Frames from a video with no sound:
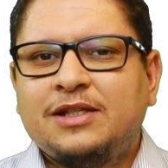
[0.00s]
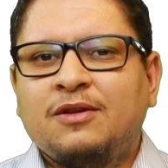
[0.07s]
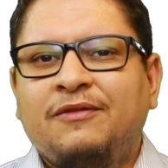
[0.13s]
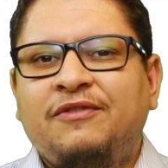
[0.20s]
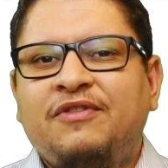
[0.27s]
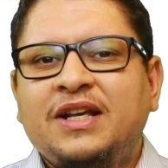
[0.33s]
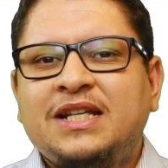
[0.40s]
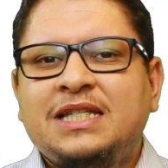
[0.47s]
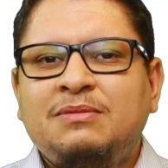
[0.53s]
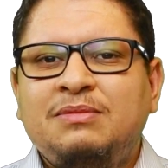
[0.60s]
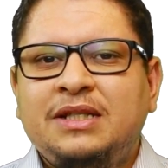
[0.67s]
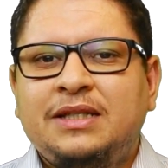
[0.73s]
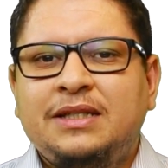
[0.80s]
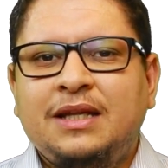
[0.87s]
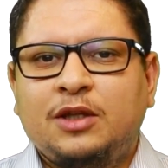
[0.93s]
some
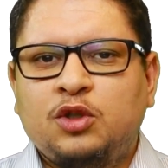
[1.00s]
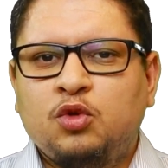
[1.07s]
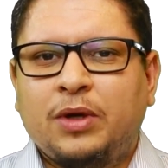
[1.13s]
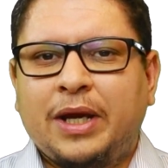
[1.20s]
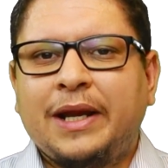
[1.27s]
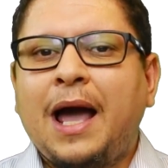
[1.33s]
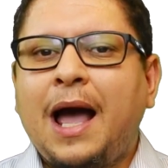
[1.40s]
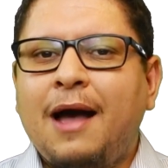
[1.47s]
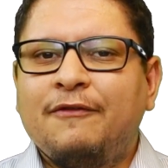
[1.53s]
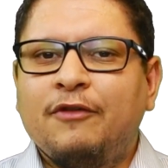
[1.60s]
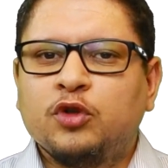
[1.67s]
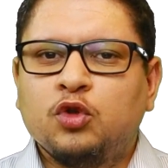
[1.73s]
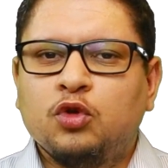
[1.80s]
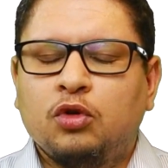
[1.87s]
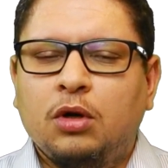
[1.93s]
flexibility that you can have
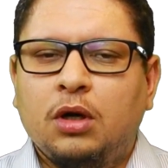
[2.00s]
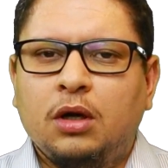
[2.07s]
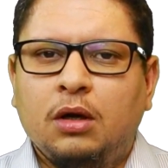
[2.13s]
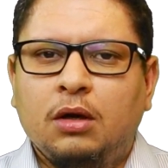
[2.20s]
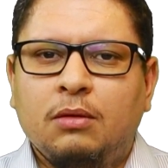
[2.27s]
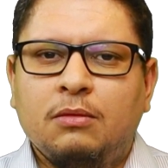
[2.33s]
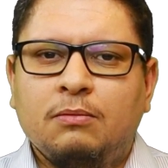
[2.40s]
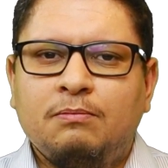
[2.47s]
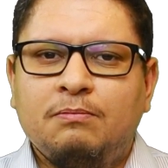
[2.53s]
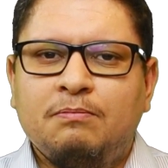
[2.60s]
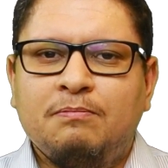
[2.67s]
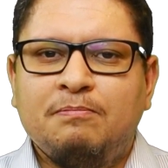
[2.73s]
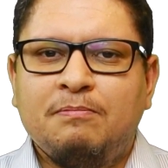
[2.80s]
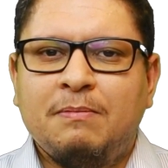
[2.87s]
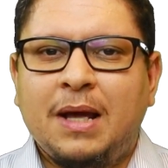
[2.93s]
on your
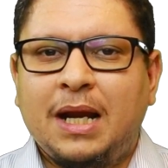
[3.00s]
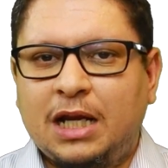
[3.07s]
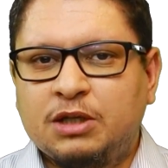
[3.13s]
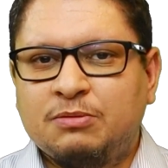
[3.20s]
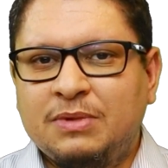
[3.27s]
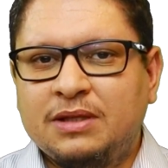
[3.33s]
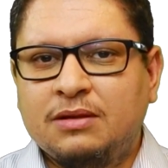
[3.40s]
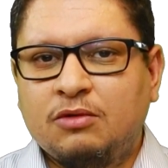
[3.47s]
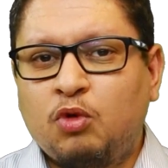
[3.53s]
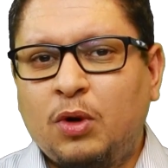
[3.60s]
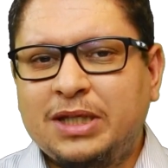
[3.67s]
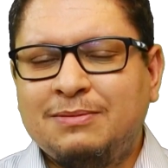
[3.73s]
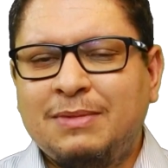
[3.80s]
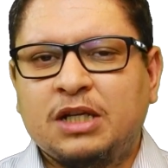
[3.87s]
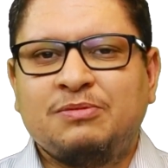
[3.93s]

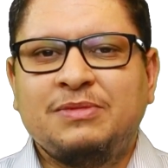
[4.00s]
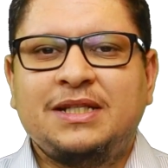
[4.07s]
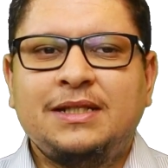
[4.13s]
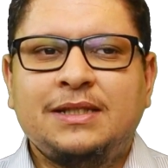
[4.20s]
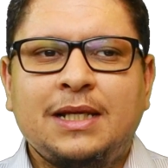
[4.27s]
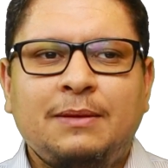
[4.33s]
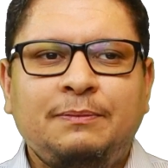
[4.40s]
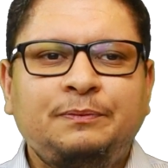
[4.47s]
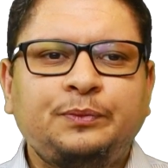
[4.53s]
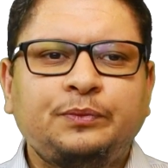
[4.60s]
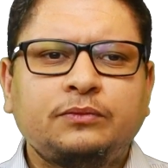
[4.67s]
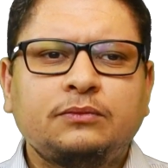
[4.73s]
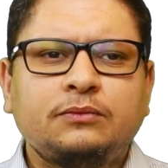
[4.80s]
quality management system